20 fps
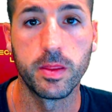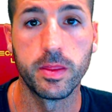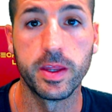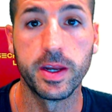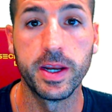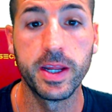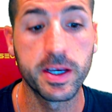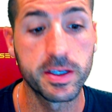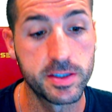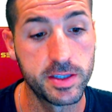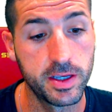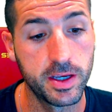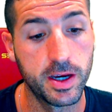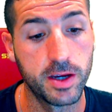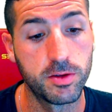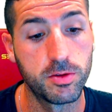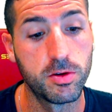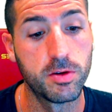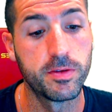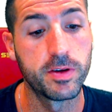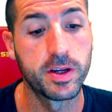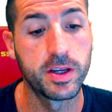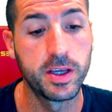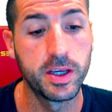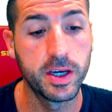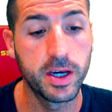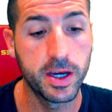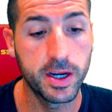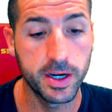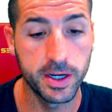The next thing I do over
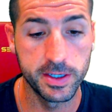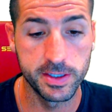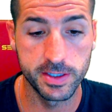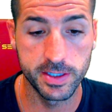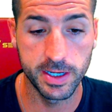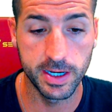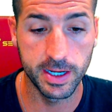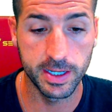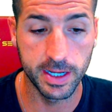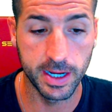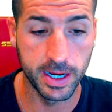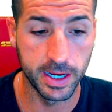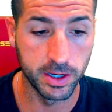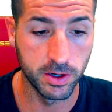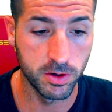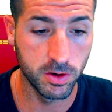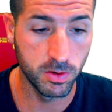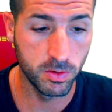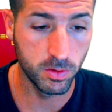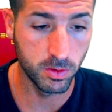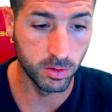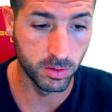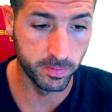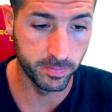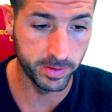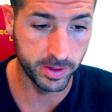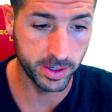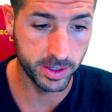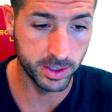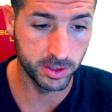here is that I go
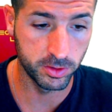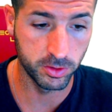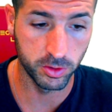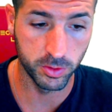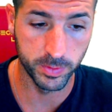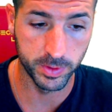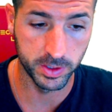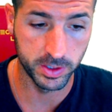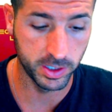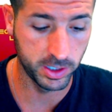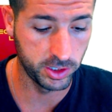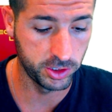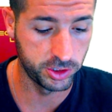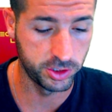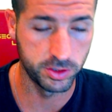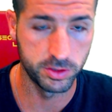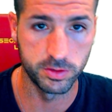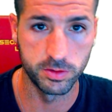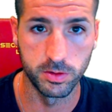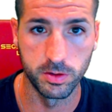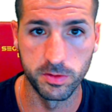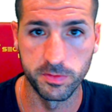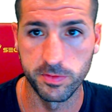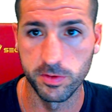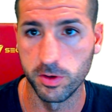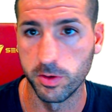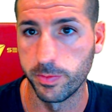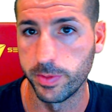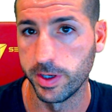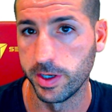over the documentation of
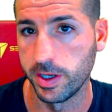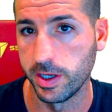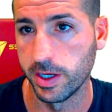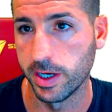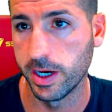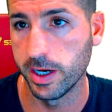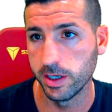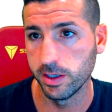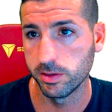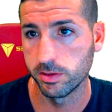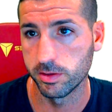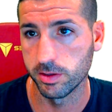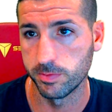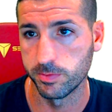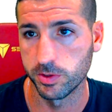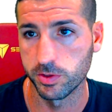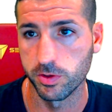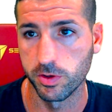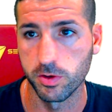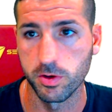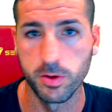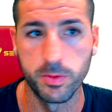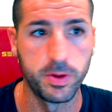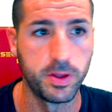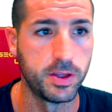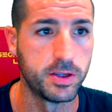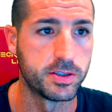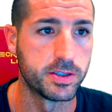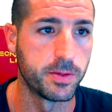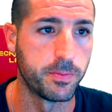OpenAI. So I'm just going to copy
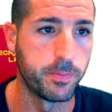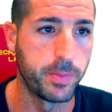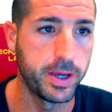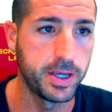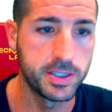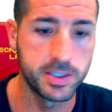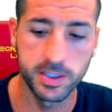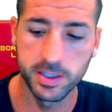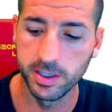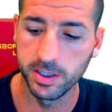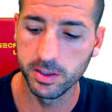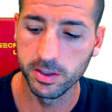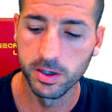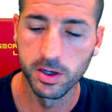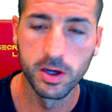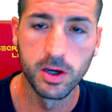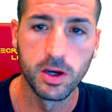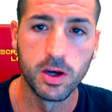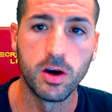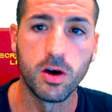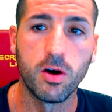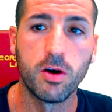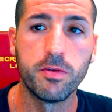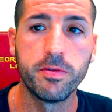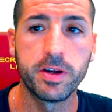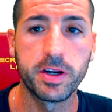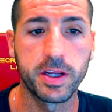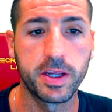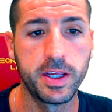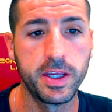this and paste it.
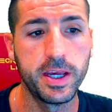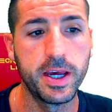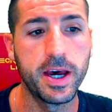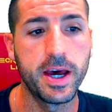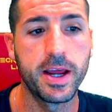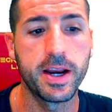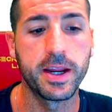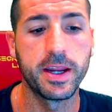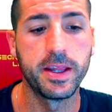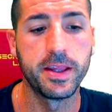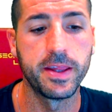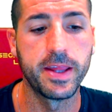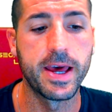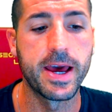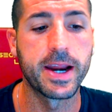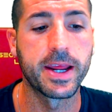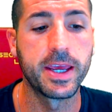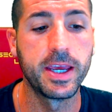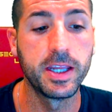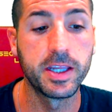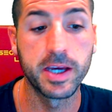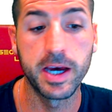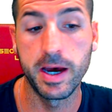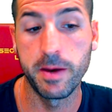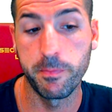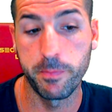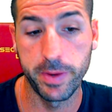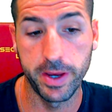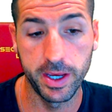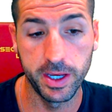Over here in their
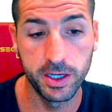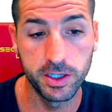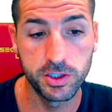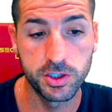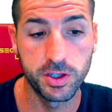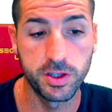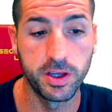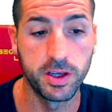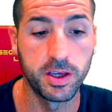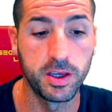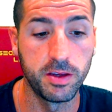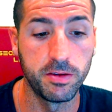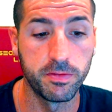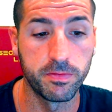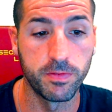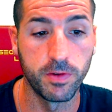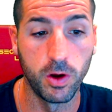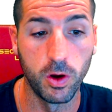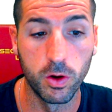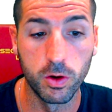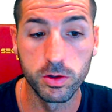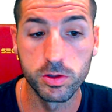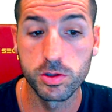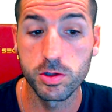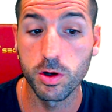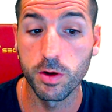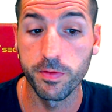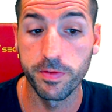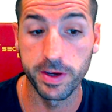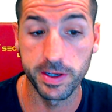GitHub page, they give loads
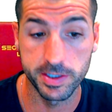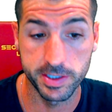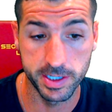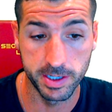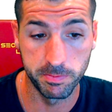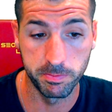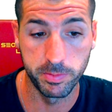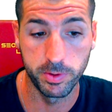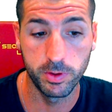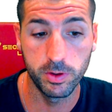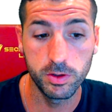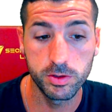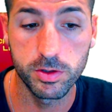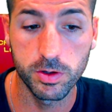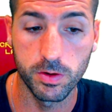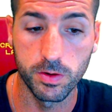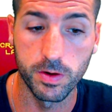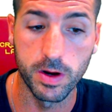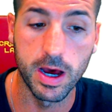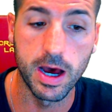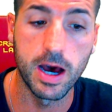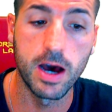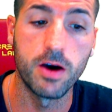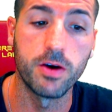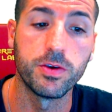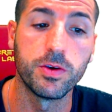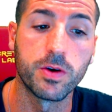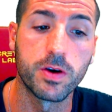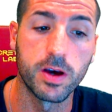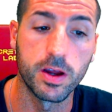of examples on
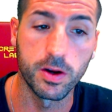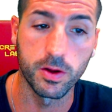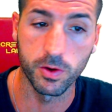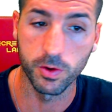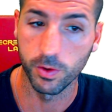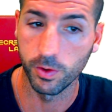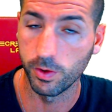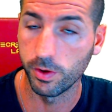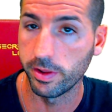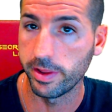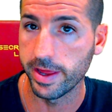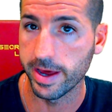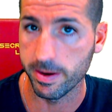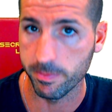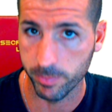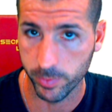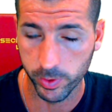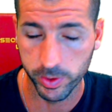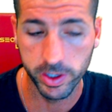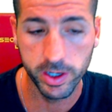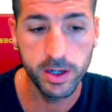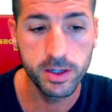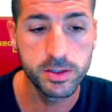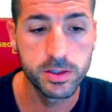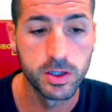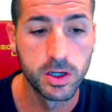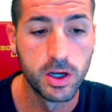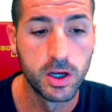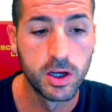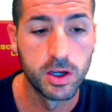how you can call their
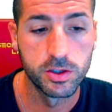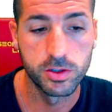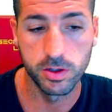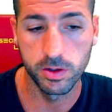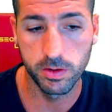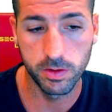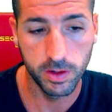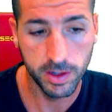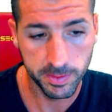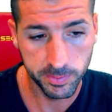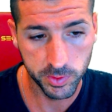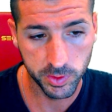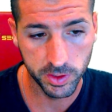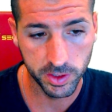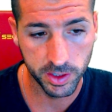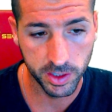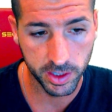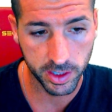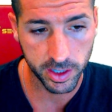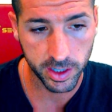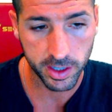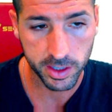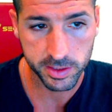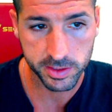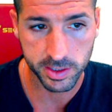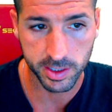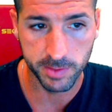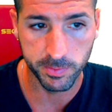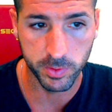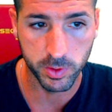models. So all I'm doing here
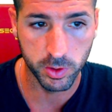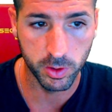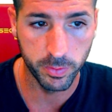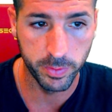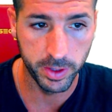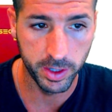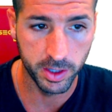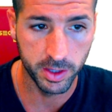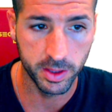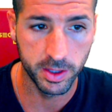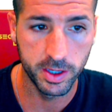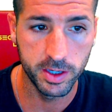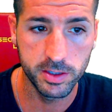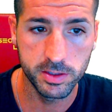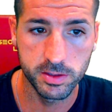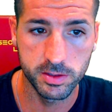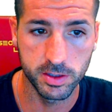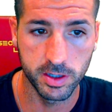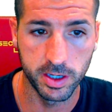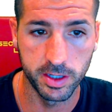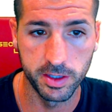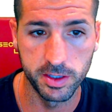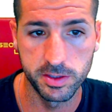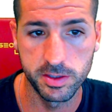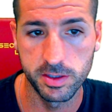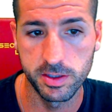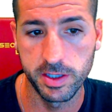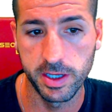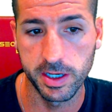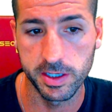is that I'm copying this, and
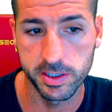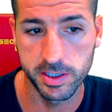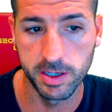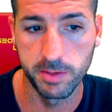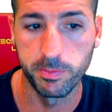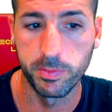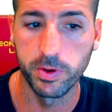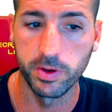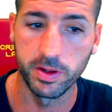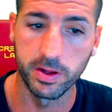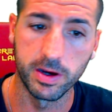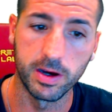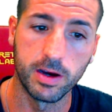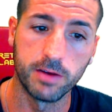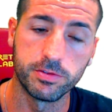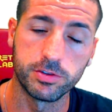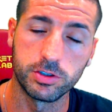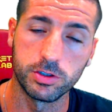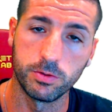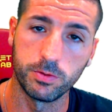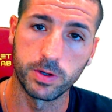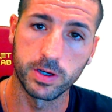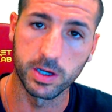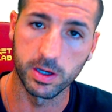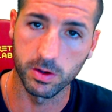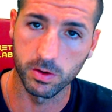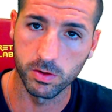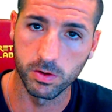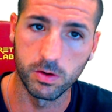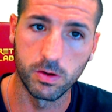this is the example they have so we
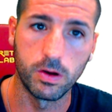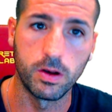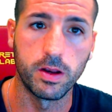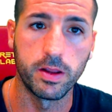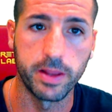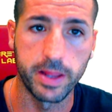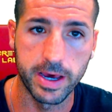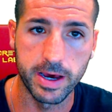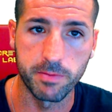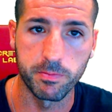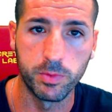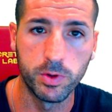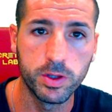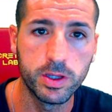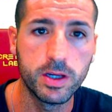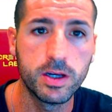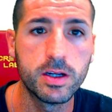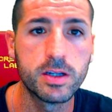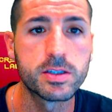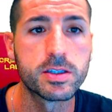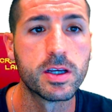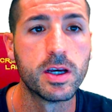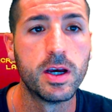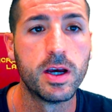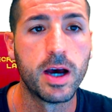can call their models.